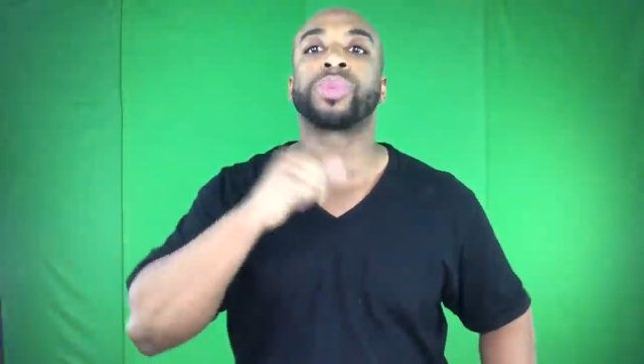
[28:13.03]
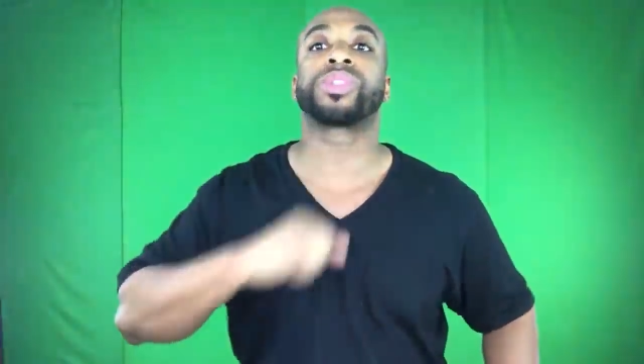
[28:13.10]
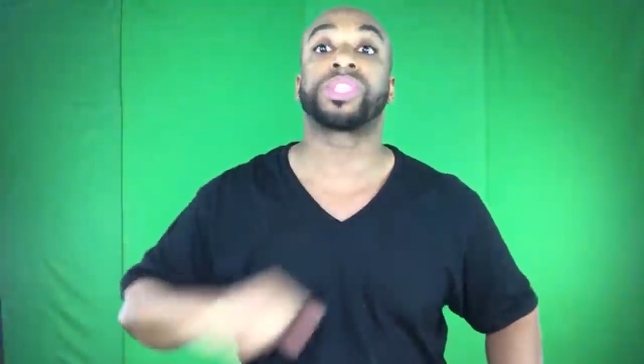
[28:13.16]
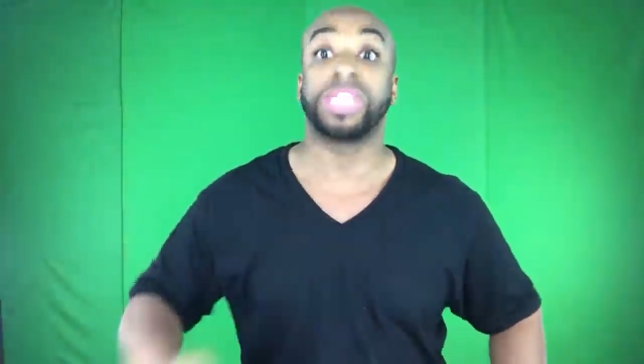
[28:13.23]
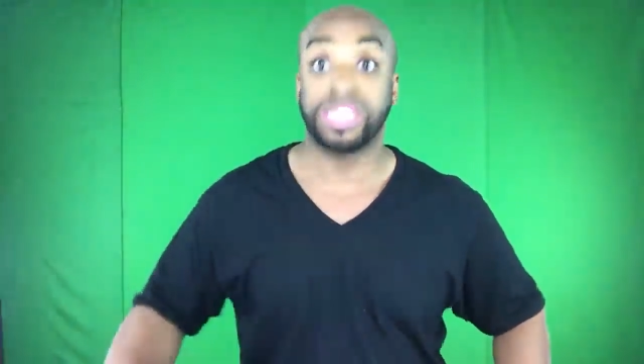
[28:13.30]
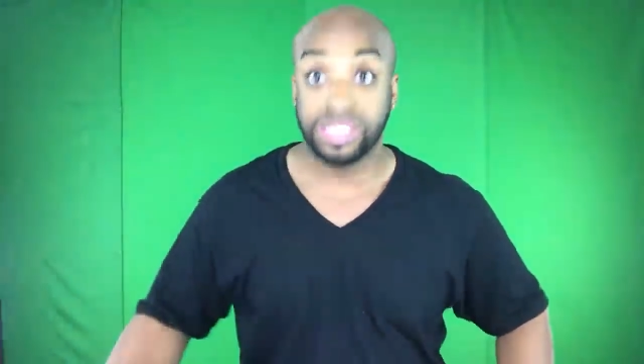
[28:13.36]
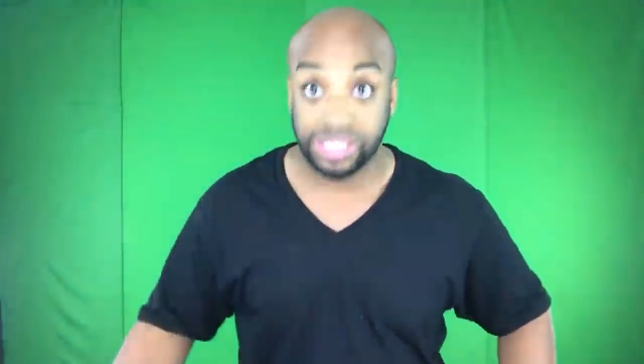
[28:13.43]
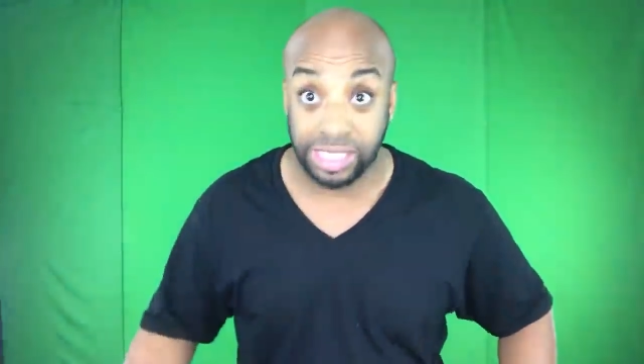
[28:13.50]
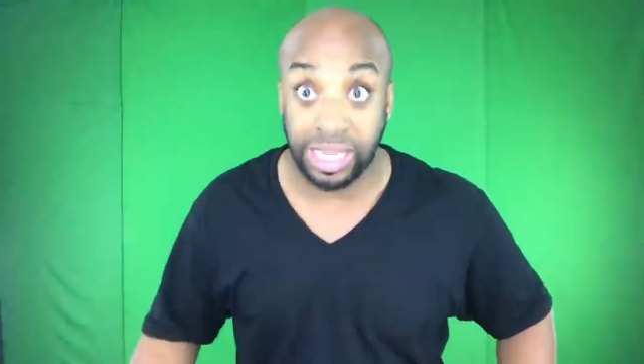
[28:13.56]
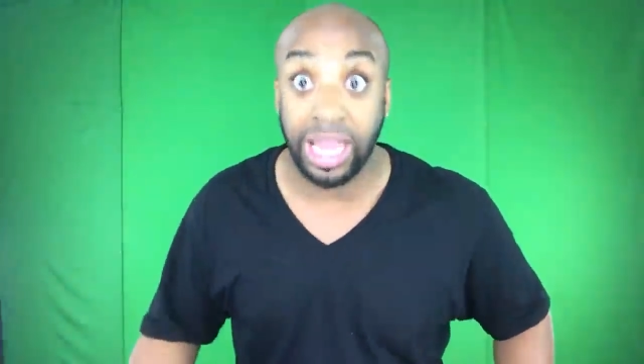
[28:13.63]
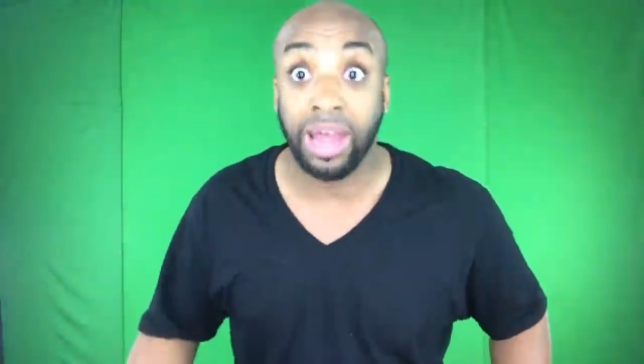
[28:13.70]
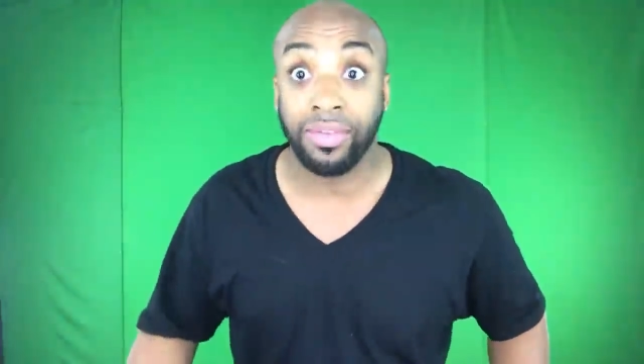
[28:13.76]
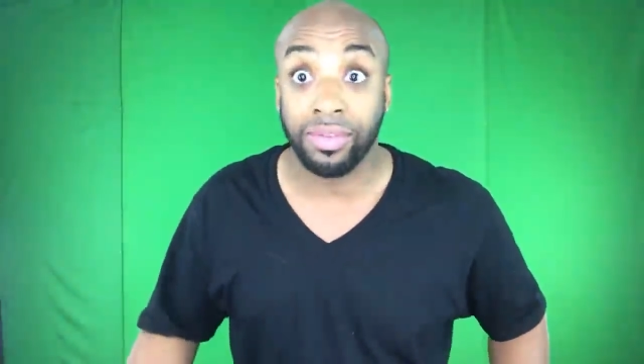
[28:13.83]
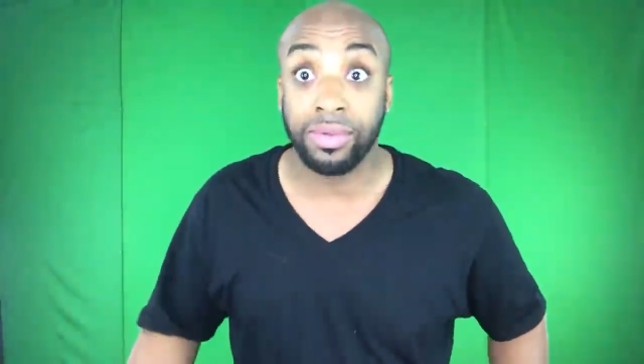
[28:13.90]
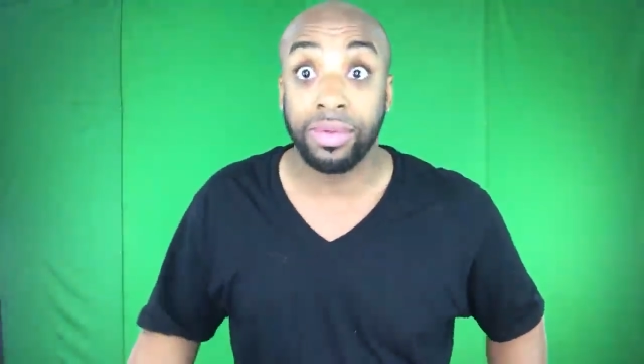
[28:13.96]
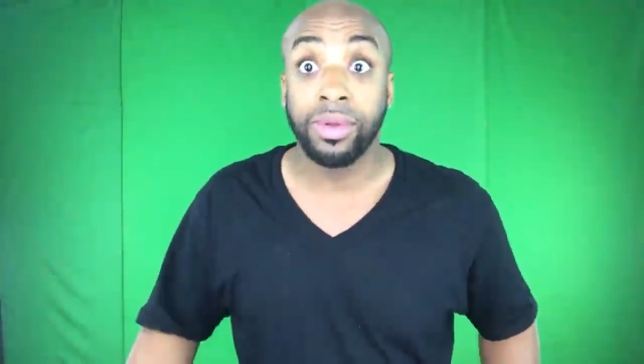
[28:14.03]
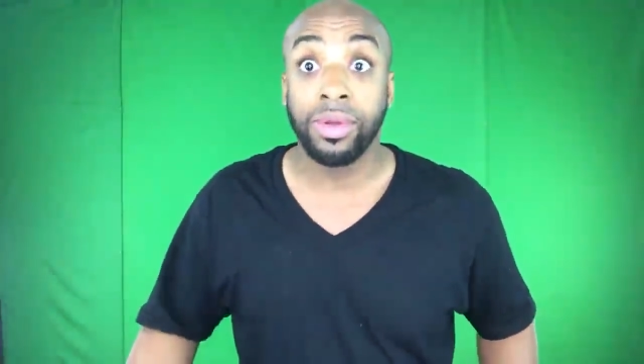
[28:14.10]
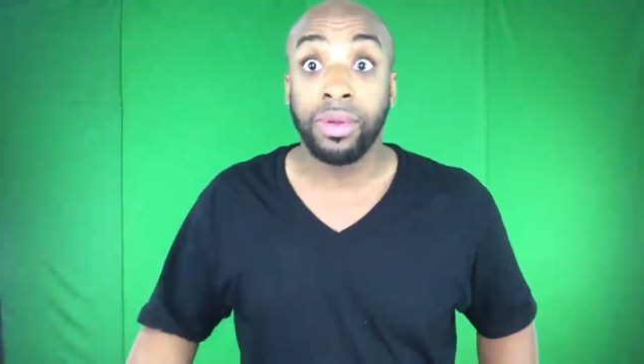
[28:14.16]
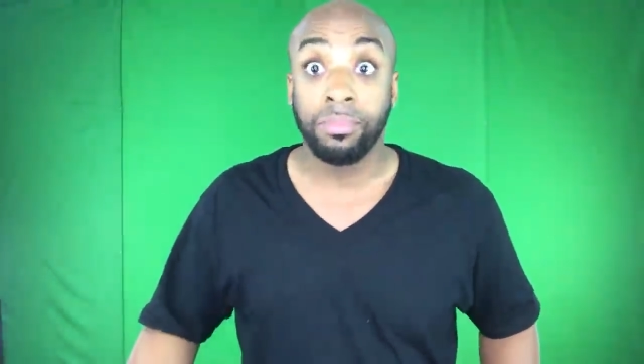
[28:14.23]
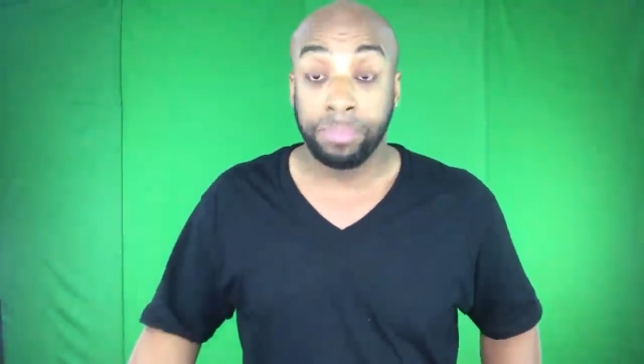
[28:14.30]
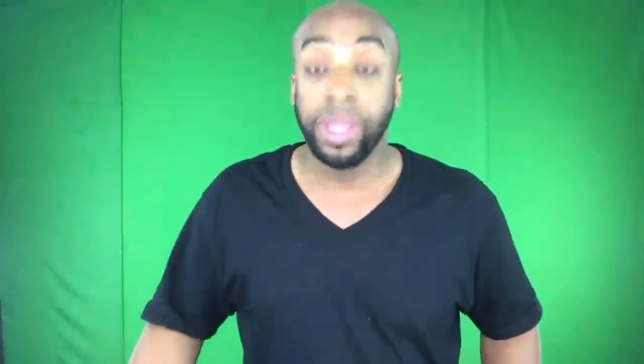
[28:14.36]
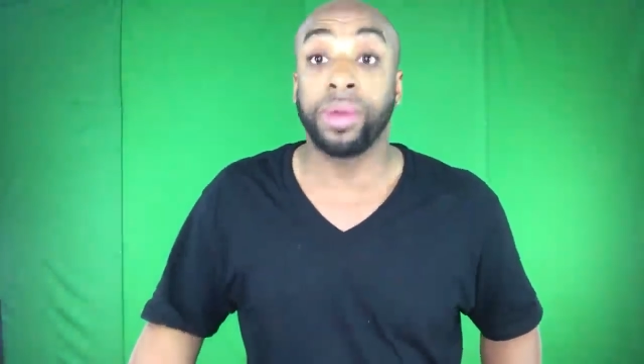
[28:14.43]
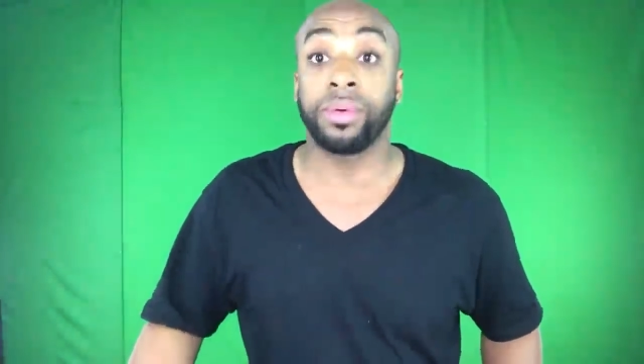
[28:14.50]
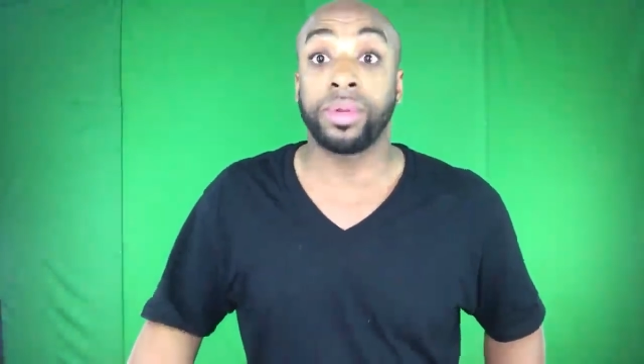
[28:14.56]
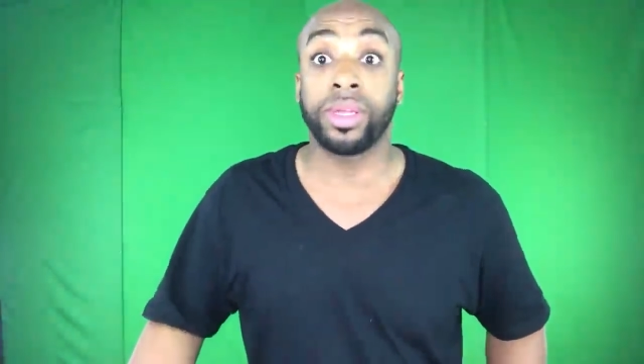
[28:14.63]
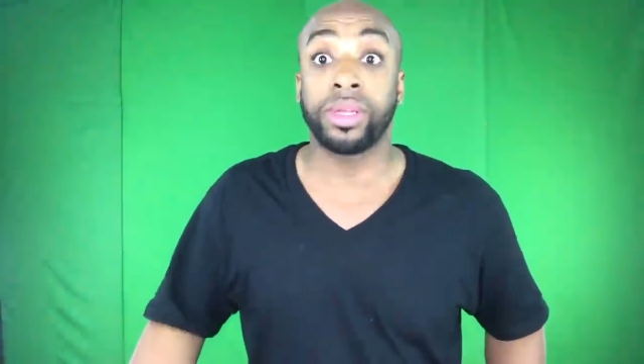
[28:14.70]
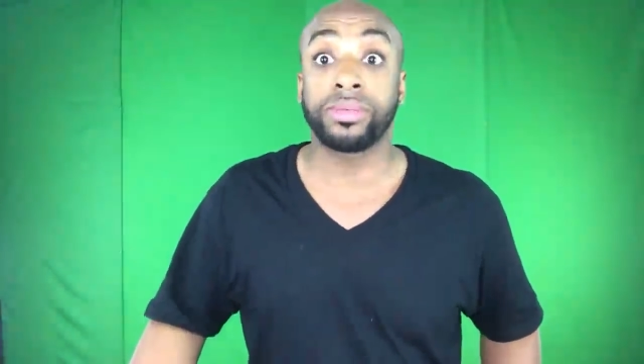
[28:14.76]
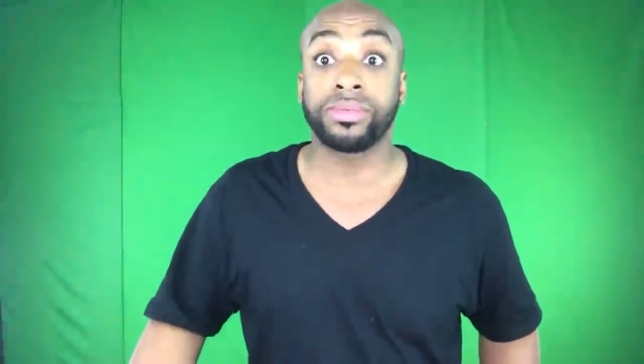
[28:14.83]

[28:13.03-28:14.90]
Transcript: seat together, period.